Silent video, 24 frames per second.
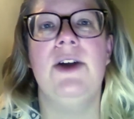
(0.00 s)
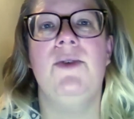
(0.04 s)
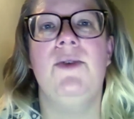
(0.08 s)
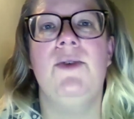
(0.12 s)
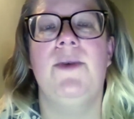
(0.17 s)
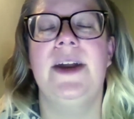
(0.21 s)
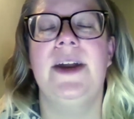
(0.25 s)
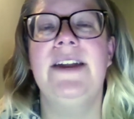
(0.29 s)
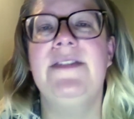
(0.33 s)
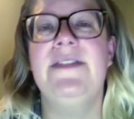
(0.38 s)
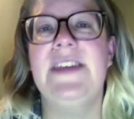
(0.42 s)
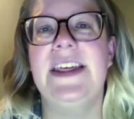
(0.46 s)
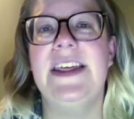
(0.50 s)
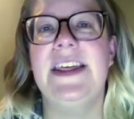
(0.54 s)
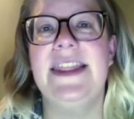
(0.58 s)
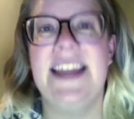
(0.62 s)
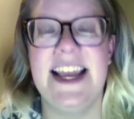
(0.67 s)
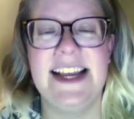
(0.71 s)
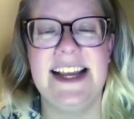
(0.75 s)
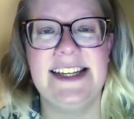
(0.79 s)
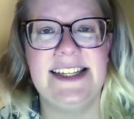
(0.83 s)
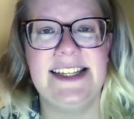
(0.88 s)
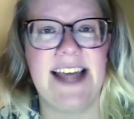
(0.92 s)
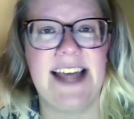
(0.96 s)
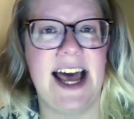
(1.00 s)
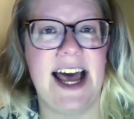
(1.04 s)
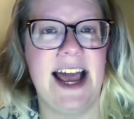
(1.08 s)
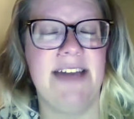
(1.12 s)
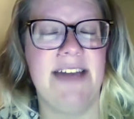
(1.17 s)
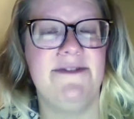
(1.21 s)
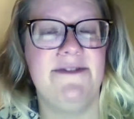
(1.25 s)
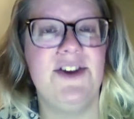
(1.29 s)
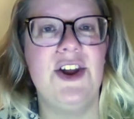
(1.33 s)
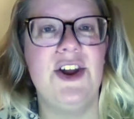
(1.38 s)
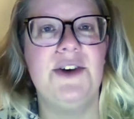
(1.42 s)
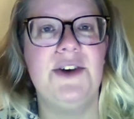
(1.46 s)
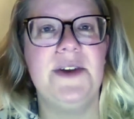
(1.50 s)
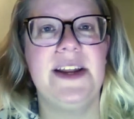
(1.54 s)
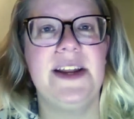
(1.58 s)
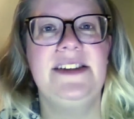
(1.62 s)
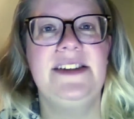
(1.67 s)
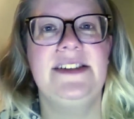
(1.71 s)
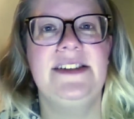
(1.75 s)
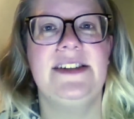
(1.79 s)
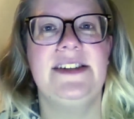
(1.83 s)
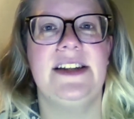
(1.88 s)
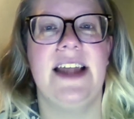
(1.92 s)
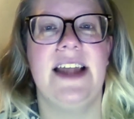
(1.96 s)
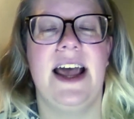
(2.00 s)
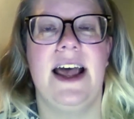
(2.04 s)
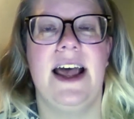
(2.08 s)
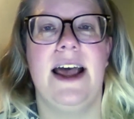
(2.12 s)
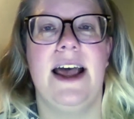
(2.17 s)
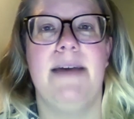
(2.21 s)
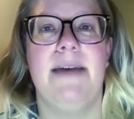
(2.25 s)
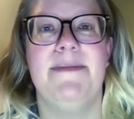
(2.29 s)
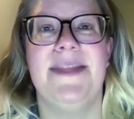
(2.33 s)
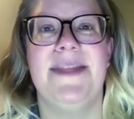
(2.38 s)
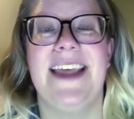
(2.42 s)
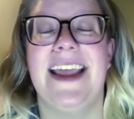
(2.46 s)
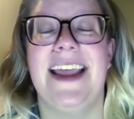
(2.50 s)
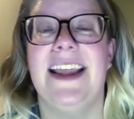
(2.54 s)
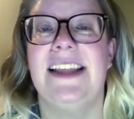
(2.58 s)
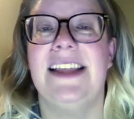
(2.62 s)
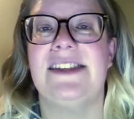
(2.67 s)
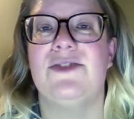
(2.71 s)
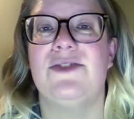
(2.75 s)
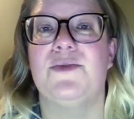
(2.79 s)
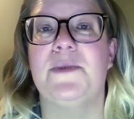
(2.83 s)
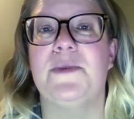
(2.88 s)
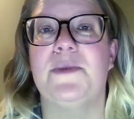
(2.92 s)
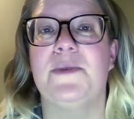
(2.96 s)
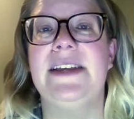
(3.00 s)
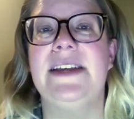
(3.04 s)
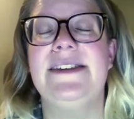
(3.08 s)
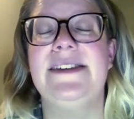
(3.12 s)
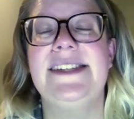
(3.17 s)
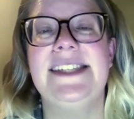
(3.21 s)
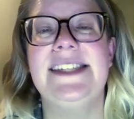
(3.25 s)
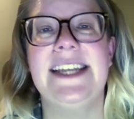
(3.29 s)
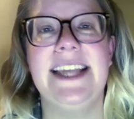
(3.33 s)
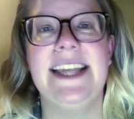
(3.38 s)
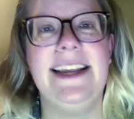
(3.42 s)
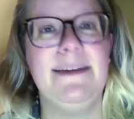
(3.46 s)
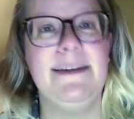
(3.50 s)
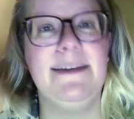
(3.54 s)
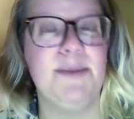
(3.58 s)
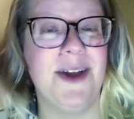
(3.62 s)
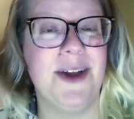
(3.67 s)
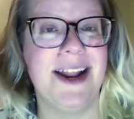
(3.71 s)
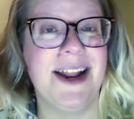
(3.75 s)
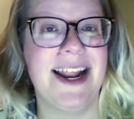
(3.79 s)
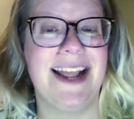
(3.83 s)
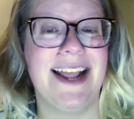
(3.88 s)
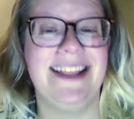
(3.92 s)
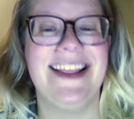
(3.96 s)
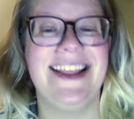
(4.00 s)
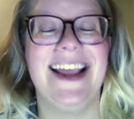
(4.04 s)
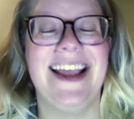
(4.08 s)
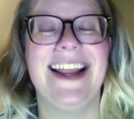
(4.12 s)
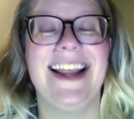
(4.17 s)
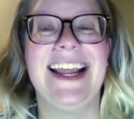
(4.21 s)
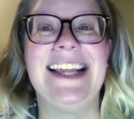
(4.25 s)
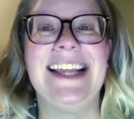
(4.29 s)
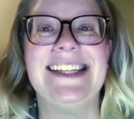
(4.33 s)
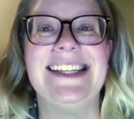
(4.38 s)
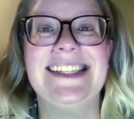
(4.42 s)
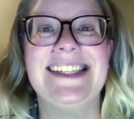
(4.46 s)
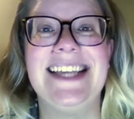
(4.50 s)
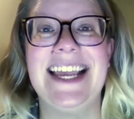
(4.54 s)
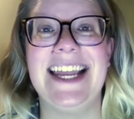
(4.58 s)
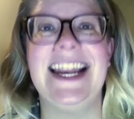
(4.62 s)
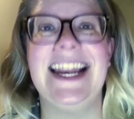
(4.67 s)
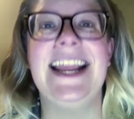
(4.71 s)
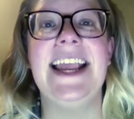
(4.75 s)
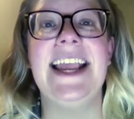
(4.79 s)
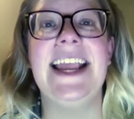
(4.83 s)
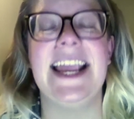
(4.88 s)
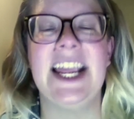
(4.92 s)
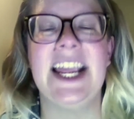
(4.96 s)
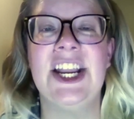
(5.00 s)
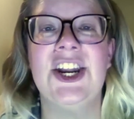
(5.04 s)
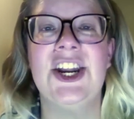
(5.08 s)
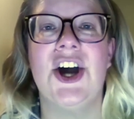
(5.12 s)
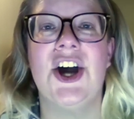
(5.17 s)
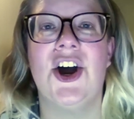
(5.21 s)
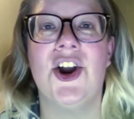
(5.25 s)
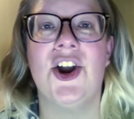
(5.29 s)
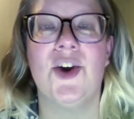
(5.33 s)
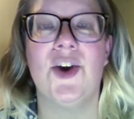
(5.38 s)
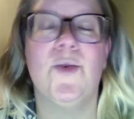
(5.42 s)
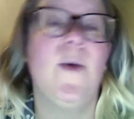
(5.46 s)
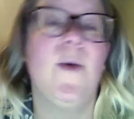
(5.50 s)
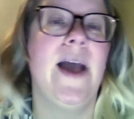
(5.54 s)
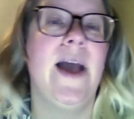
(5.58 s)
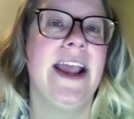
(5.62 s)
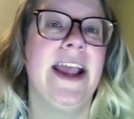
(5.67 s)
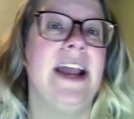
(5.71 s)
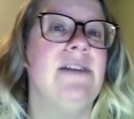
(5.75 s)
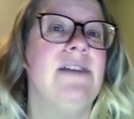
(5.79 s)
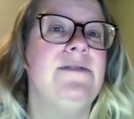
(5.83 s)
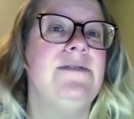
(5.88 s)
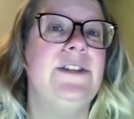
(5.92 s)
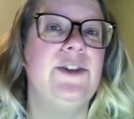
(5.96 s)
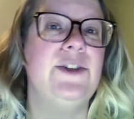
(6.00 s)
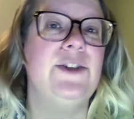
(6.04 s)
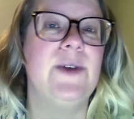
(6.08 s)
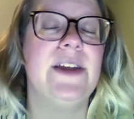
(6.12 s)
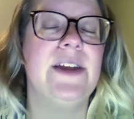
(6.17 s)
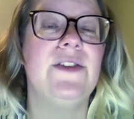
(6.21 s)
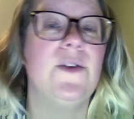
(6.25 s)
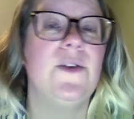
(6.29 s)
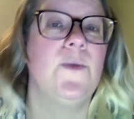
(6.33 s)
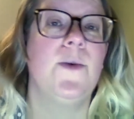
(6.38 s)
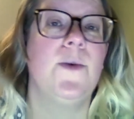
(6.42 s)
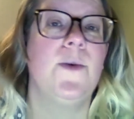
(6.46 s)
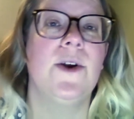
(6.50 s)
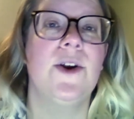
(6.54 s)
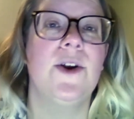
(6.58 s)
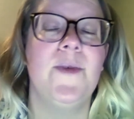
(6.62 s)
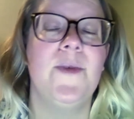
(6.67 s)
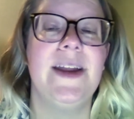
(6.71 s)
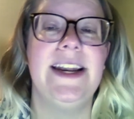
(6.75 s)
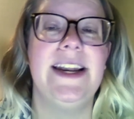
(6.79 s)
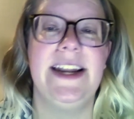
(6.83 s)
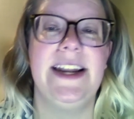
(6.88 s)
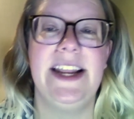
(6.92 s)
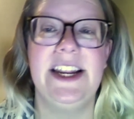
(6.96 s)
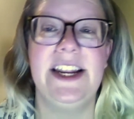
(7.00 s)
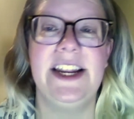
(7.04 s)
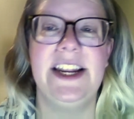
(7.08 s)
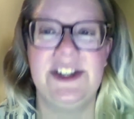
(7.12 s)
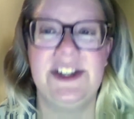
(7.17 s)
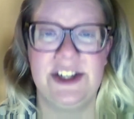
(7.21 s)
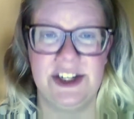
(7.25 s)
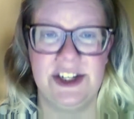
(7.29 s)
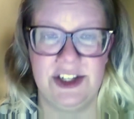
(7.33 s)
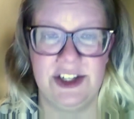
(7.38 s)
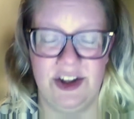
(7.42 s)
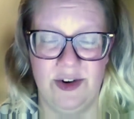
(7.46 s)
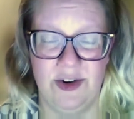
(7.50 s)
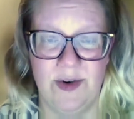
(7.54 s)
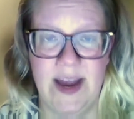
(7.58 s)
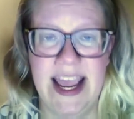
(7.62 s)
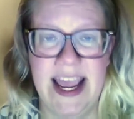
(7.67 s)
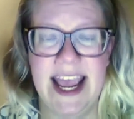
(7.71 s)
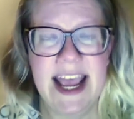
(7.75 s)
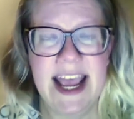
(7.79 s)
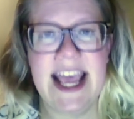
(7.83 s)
One of the things I've noticed that is a real sticking point and that is getting in our way of doing the work we need to do